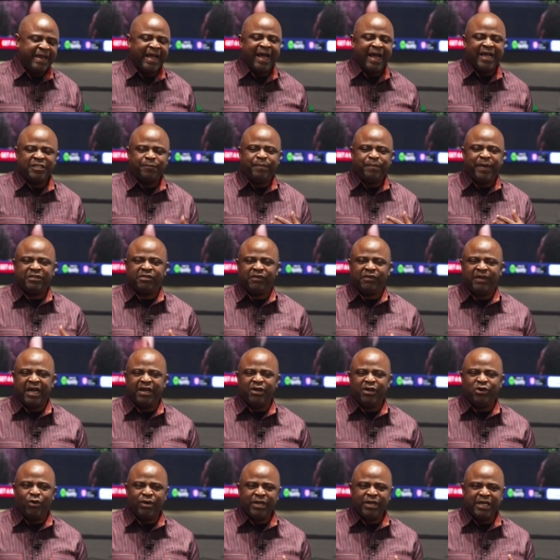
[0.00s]
The aspect
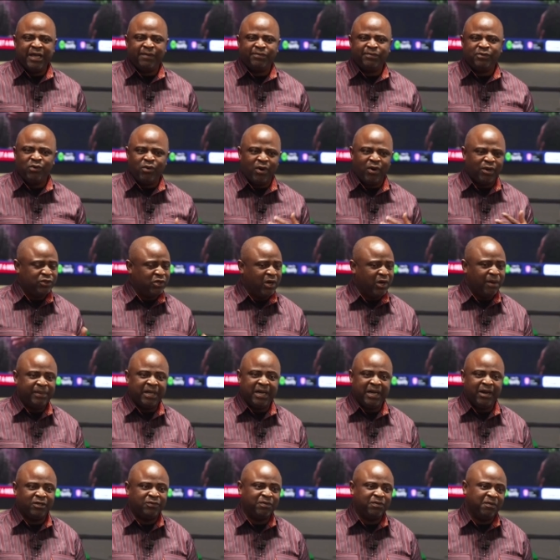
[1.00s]
of life you don't give to God,
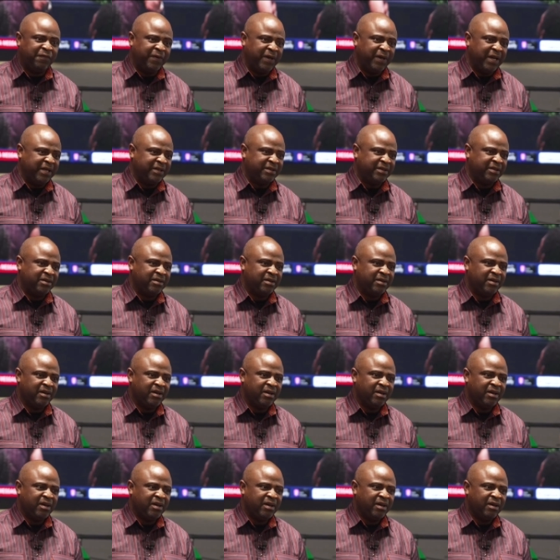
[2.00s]
something else will fill it.
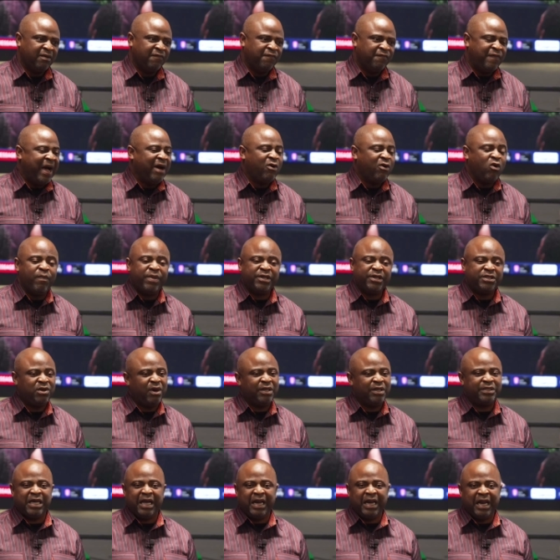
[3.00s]
Vacuum
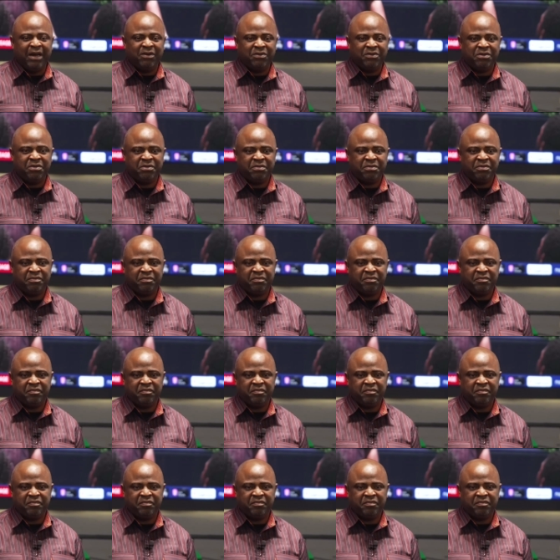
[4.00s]
is not allowed.